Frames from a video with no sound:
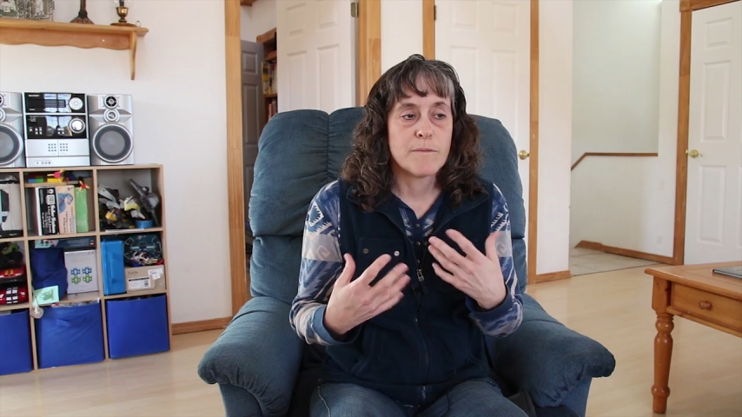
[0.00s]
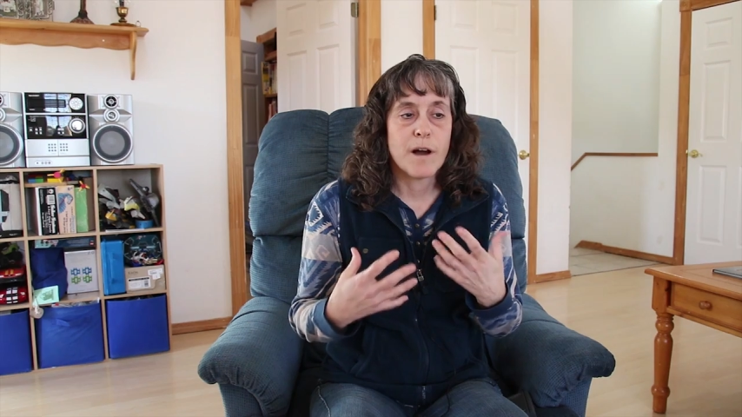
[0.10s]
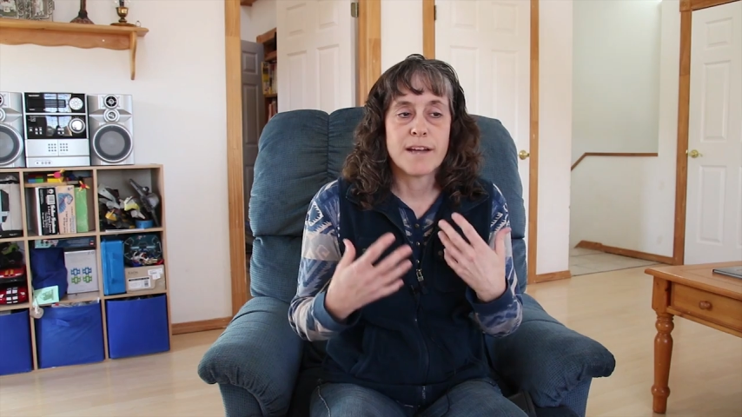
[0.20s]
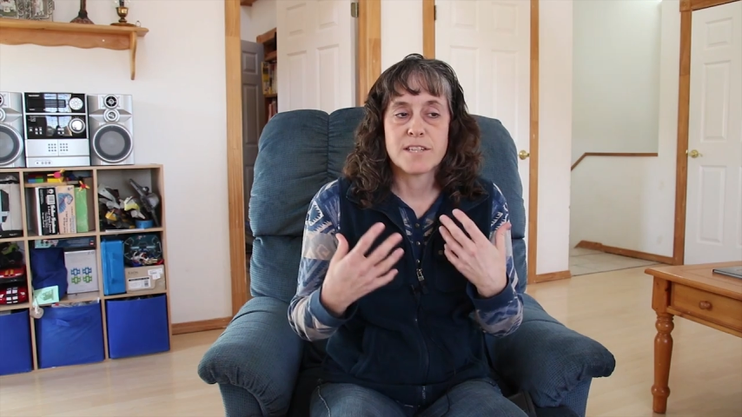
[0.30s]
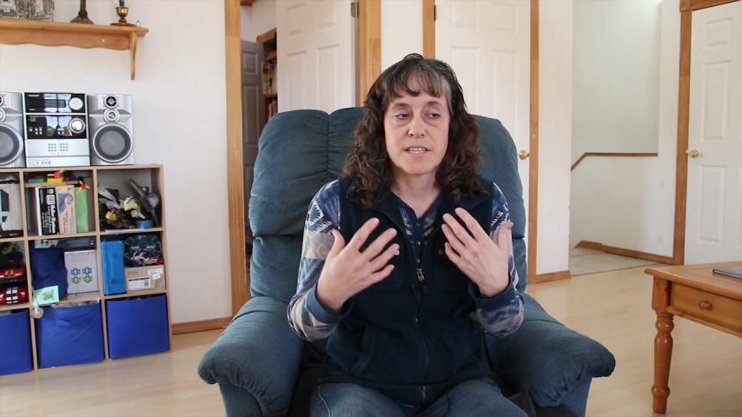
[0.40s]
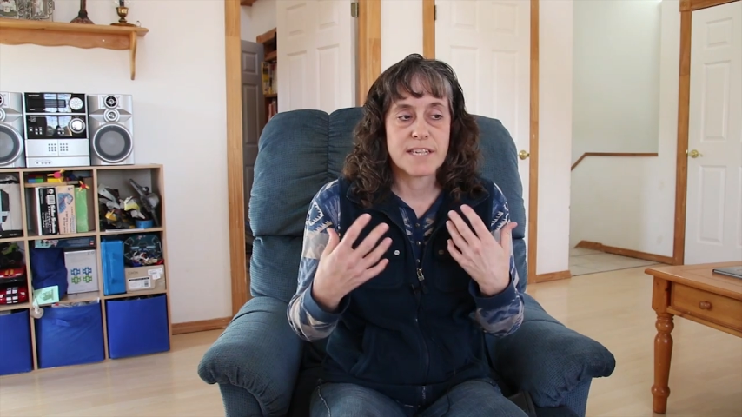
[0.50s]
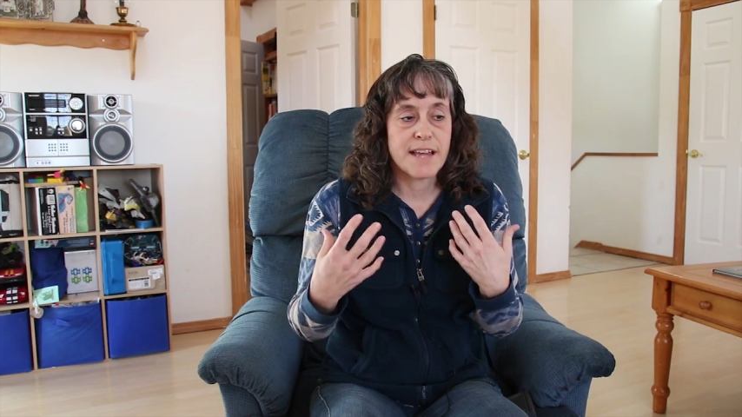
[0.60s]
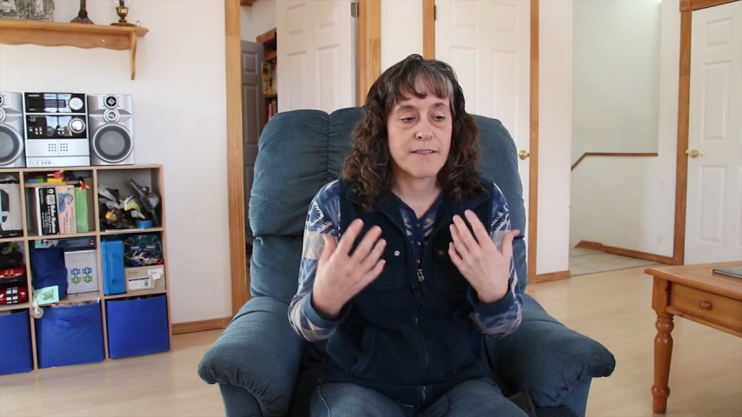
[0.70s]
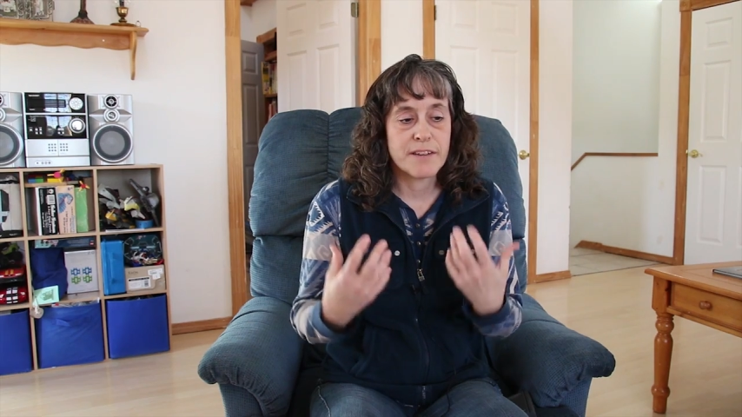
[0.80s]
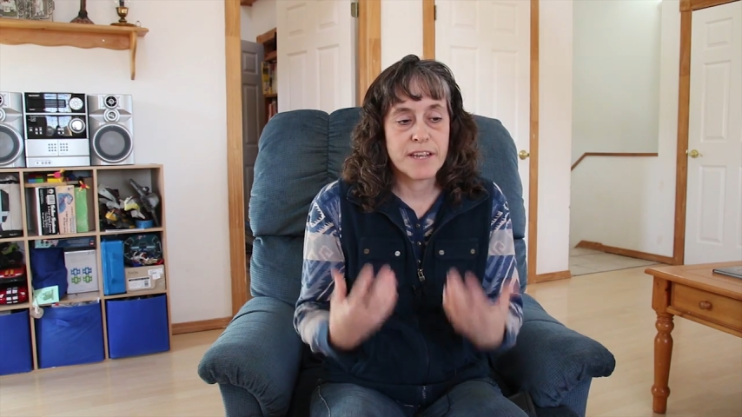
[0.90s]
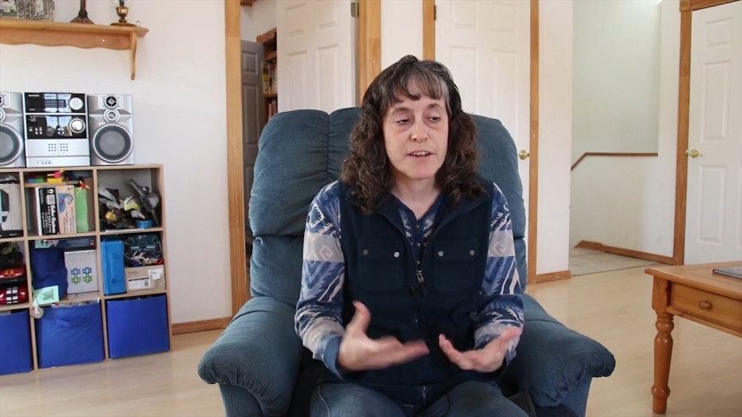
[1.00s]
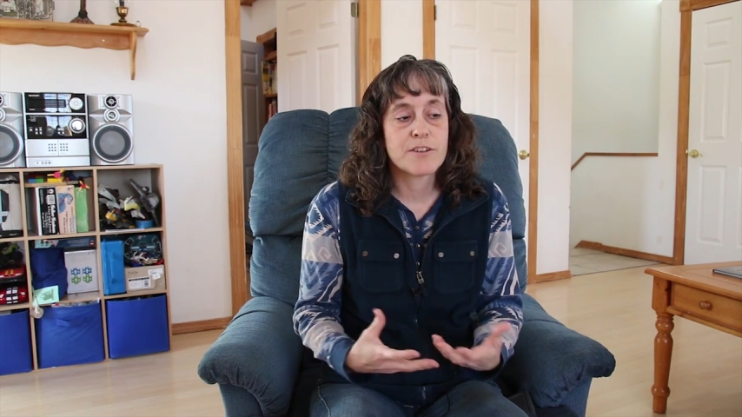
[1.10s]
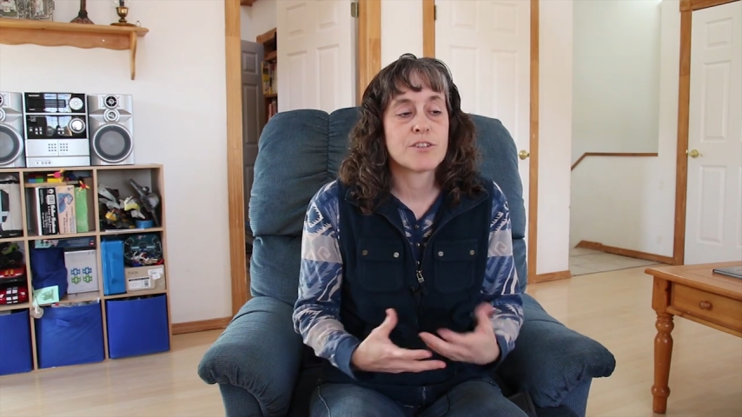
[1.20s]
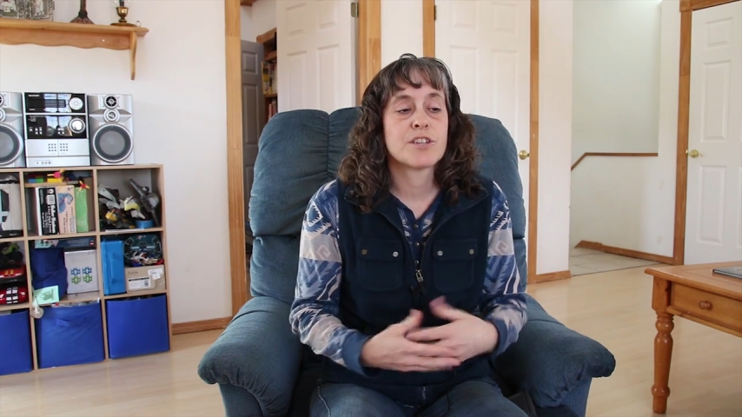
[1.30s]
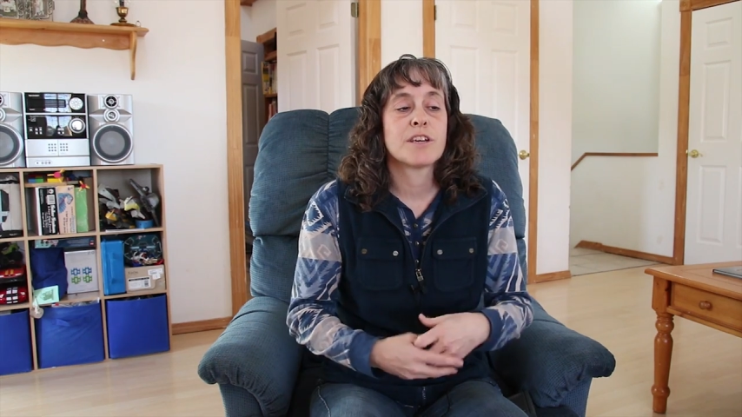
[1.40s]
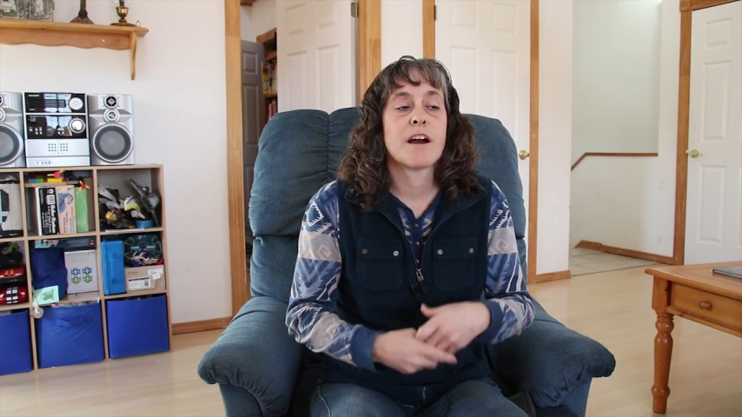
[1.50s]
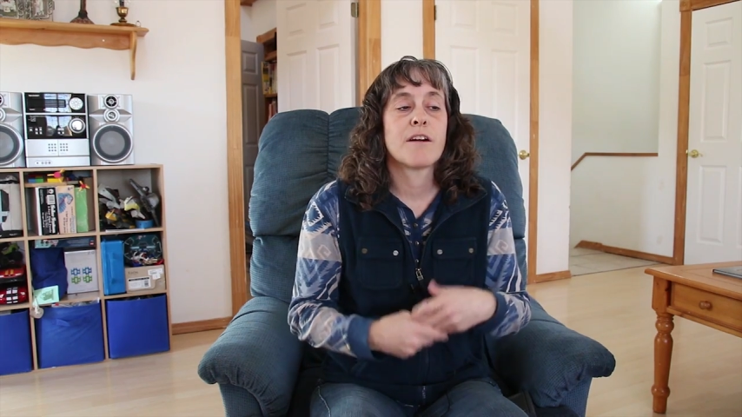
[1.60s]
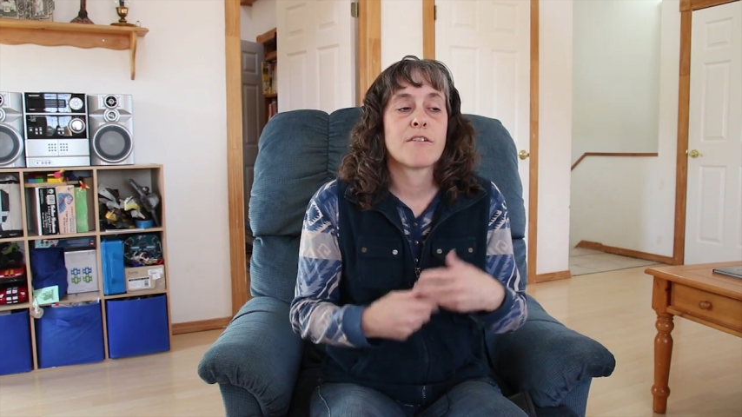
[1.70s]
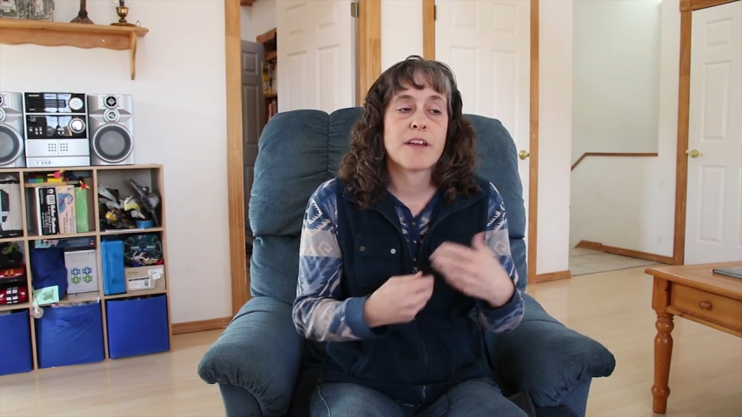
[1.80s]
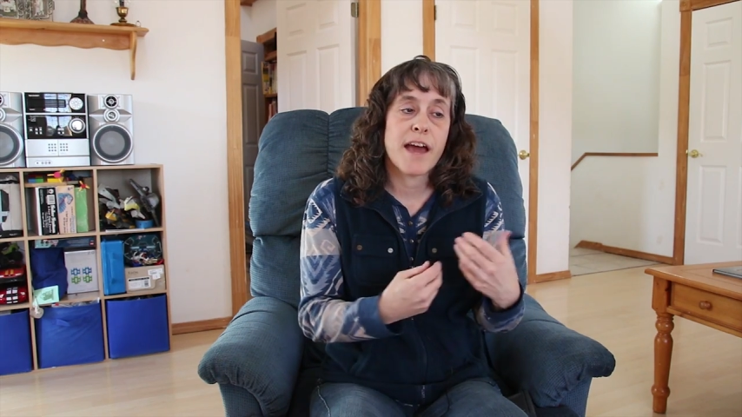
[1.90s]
I just didn't have any energy. I already